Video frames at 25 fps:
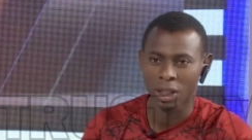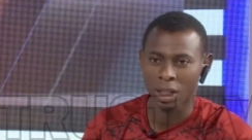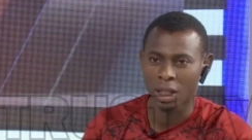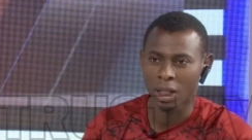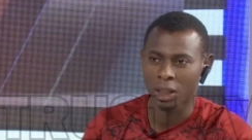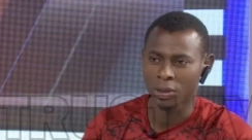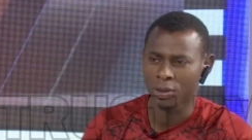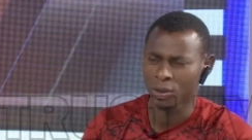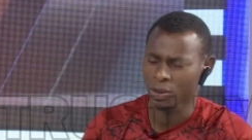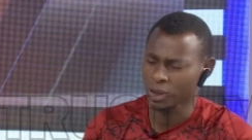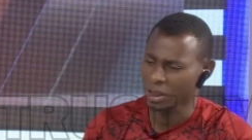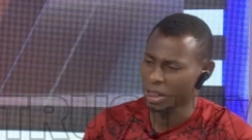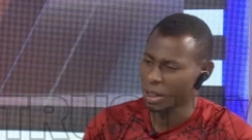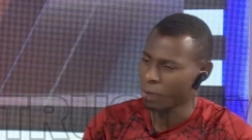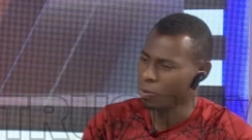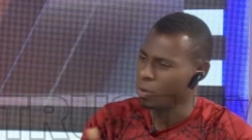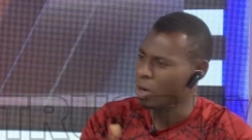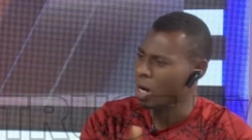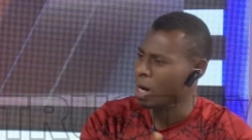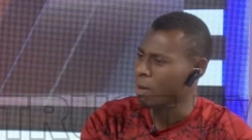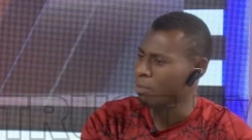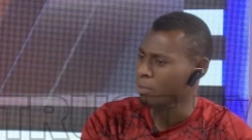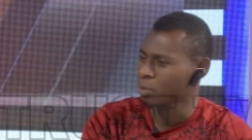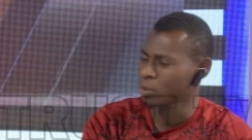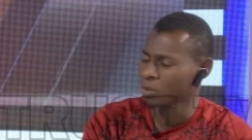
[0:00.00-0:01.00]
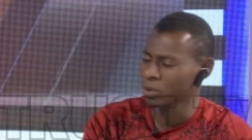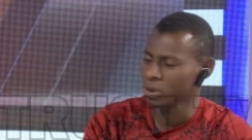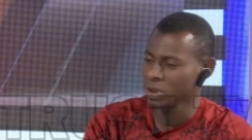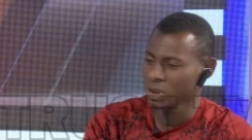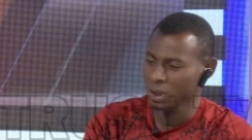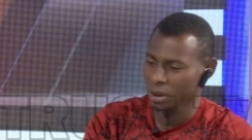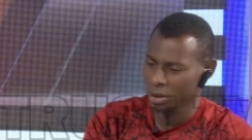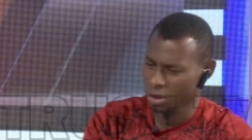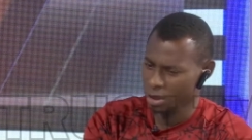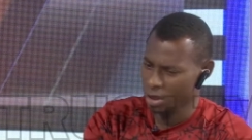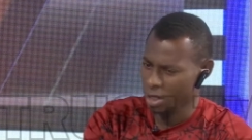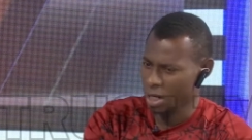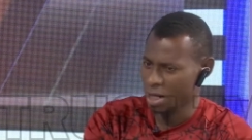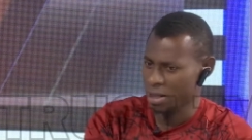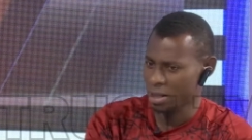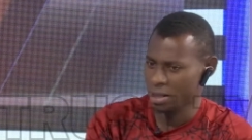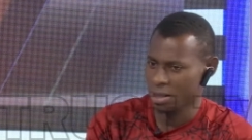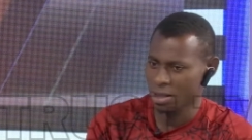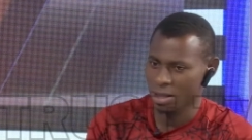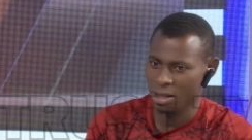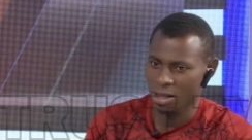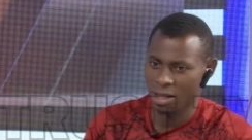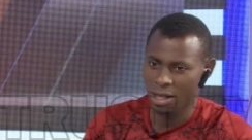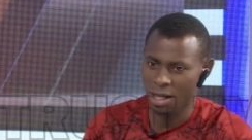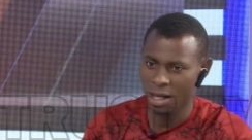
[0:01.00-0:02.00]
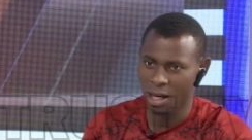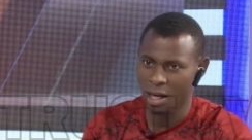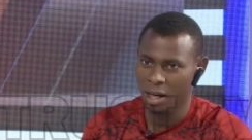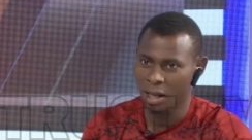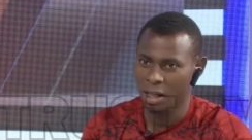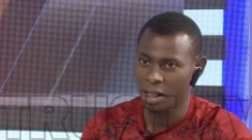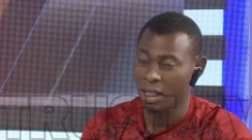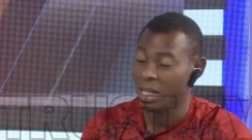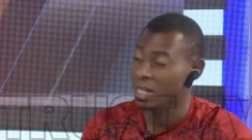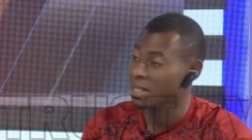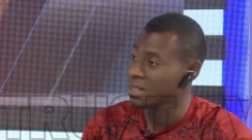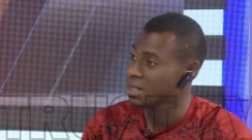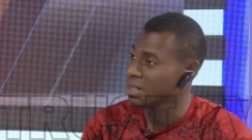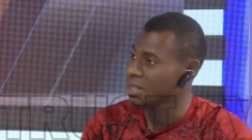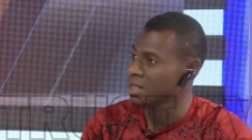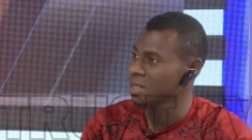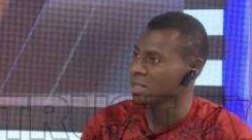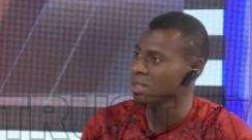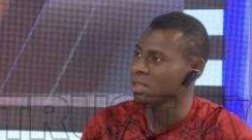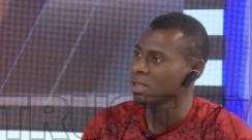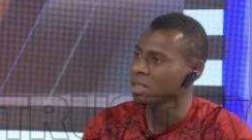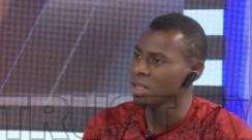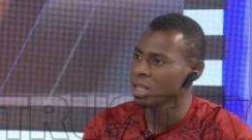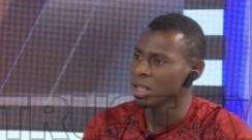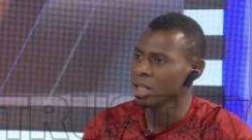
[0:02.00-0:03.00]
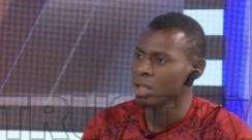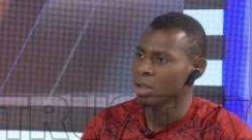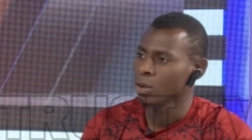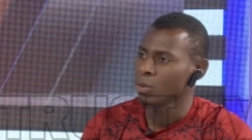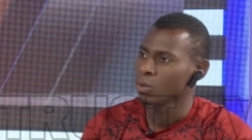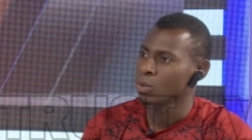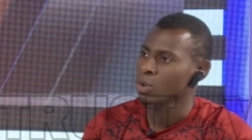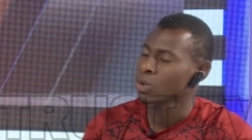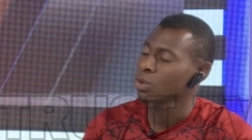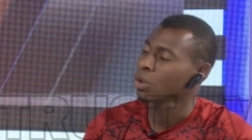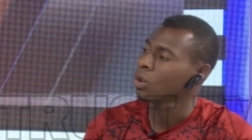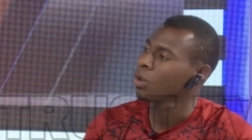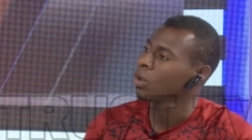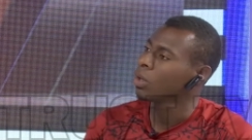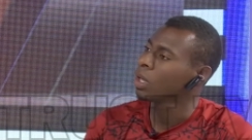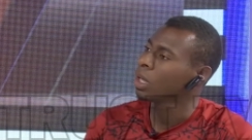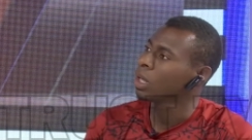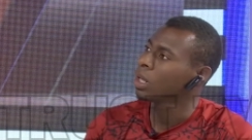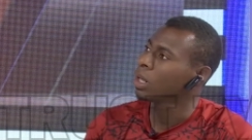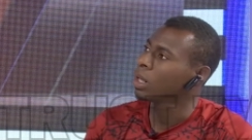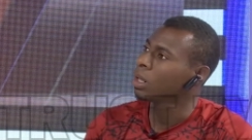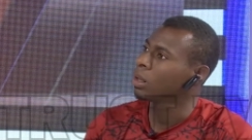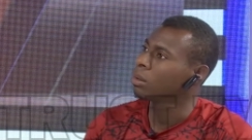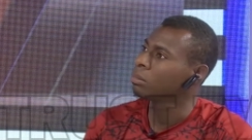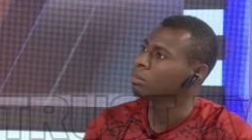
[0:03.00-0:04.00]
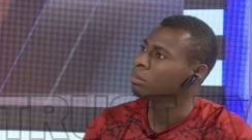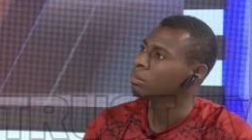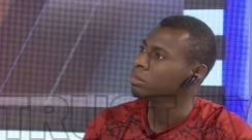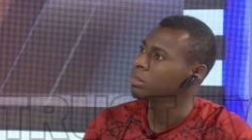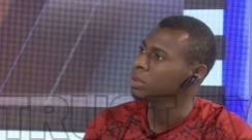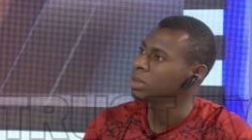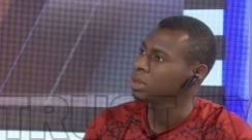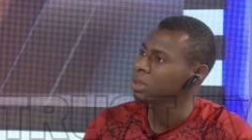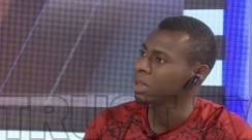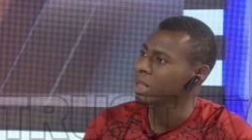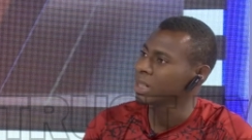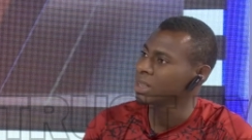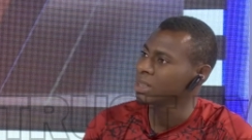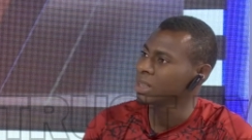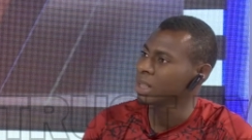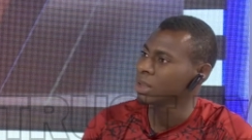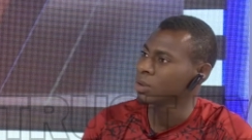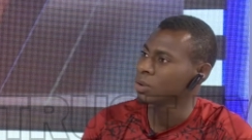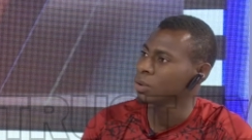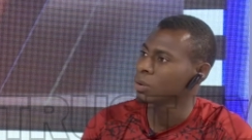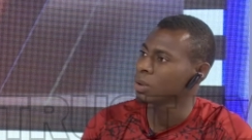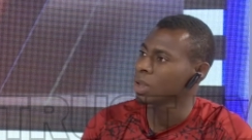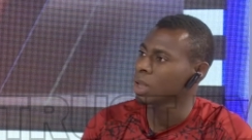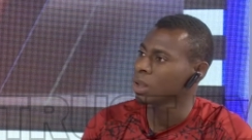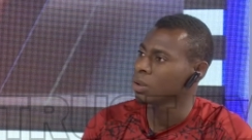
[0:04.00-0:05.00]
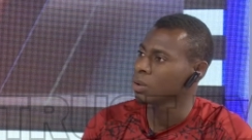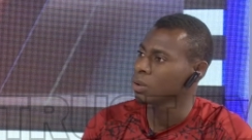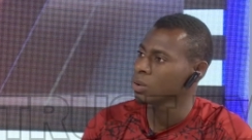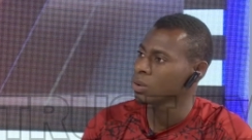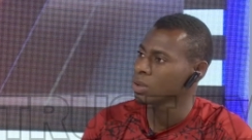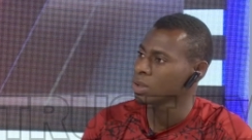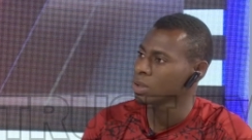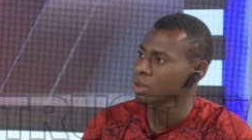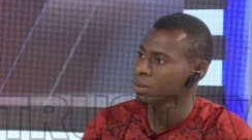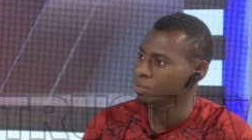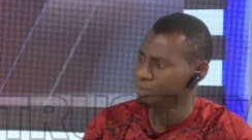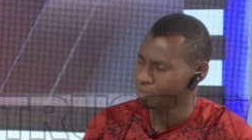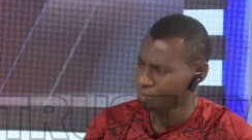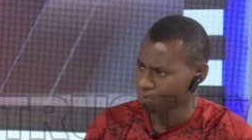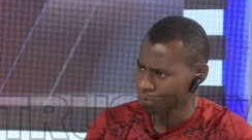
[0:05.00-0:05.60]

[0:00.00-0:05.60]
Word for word: Uh, just like what happened last year, last season, we saw um, the Niger Tornadoes